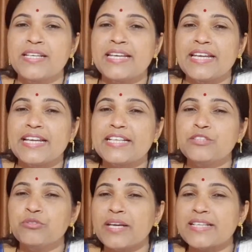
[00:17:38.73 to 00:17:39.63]

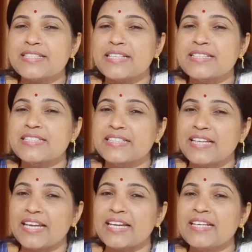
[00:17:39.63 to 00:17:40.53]

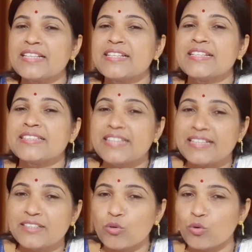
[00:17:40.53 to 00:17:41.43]
Lushk,
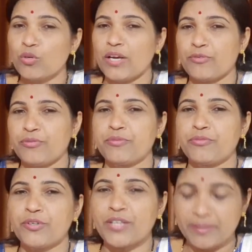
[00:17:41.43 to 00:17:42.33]
then Off.
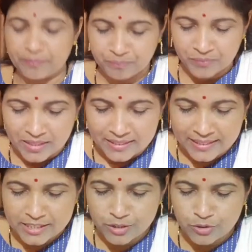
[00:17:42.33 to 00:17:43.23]
Okay.
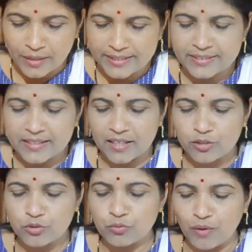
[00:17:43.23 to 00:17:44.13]
Next is, why did
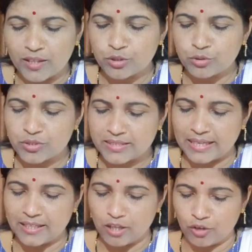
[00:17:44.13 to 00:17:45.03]
Algu want to
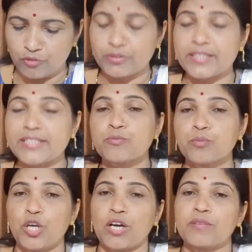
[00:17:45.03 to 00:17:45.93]
sell off his
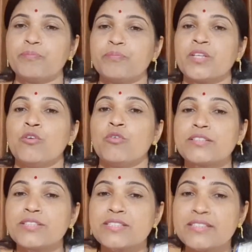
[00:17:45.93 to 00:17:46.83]
bullock? What
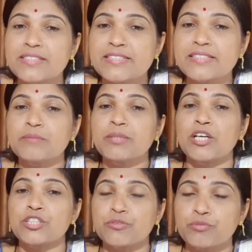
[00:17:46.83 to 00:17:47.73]
was the reason
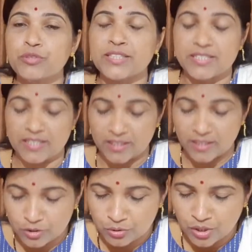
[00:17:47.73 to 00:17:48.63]
because of which
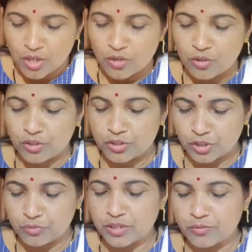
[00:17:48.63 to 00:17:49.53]
Algu
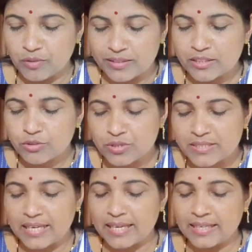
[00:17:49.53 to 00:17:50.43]
Chaudhary wanted to
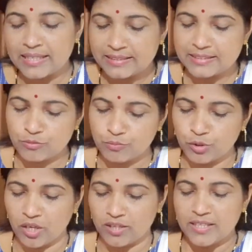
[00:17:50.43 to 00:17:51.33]
sell his
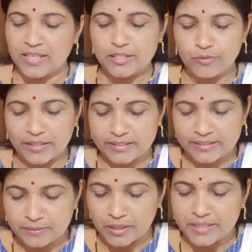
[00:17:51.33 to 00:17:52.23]
bullock? He
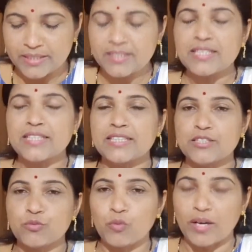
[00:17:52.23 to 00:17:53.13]
wanted money,
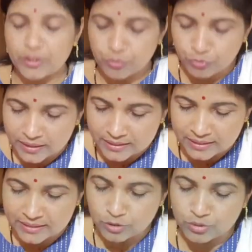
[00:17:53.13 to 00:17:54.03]
his wife
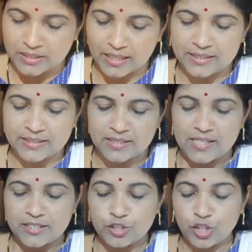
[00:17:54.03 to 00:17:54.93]
wanted to sell it,
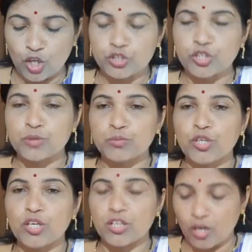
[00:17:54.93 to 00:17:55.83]
the other
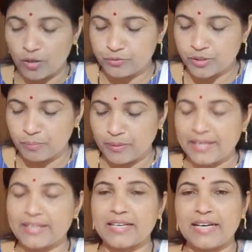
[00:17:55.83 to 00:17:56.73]
bullock of the
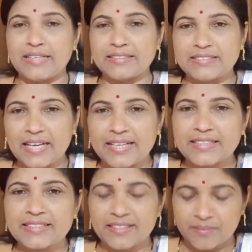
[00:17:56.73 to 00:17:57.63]
pair had
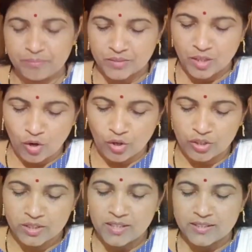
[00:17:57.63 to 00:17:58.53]
died,
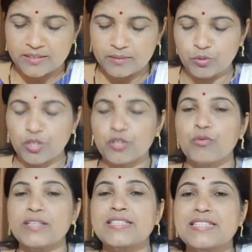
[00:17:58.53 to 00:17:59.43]
or the bullock
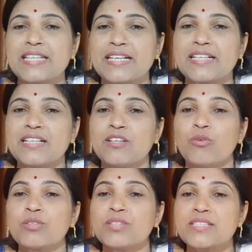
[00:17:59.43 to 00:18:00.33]
was sick.
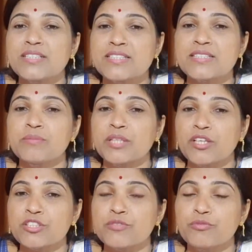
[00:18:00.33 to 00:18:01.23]
What was the reason
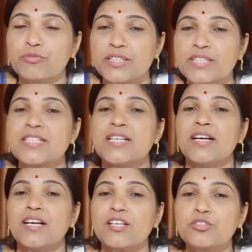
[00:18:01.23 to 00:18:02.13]
because of which
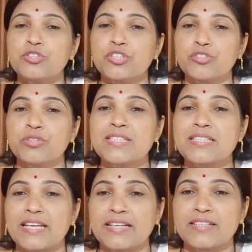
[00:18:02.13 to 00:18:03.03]
Algu Chaudhary
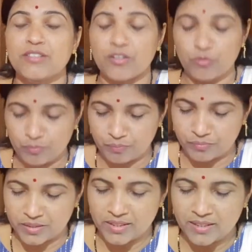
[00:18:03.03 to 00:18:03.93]
sent
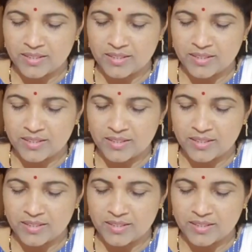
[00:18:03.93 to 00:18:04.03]
the